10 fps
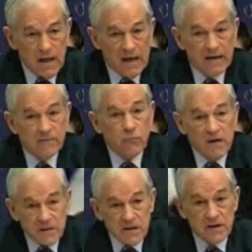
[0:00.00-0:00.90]
And if
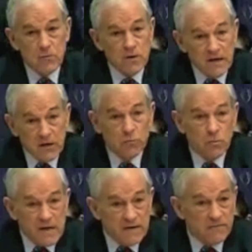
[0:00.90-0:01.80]
we think we can
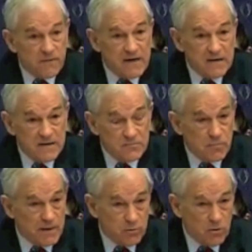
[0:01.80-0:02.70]
reinflate this
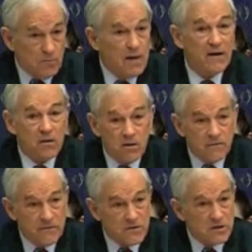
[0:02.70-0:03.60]
bubble by
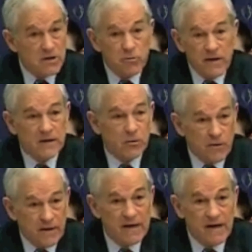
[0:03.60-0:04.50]
artificially creating
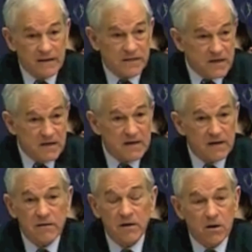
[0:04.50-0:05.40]
credit out of thin
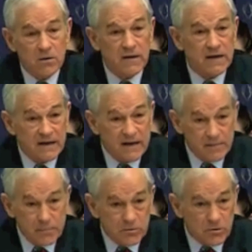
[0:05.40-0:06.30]
air and calling it
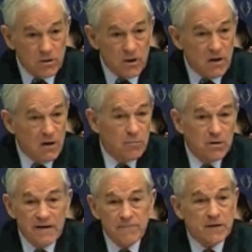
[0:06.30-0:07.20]
capital,
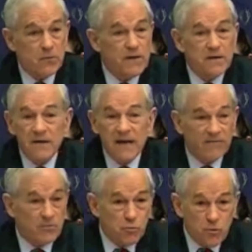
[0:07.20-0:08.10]
believe me, we don't
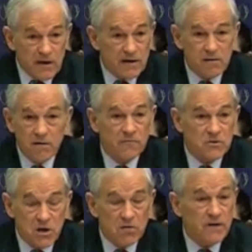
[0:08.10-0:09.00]
have a prayer of
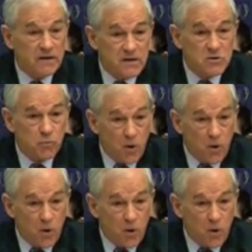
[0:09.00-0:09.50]
solving these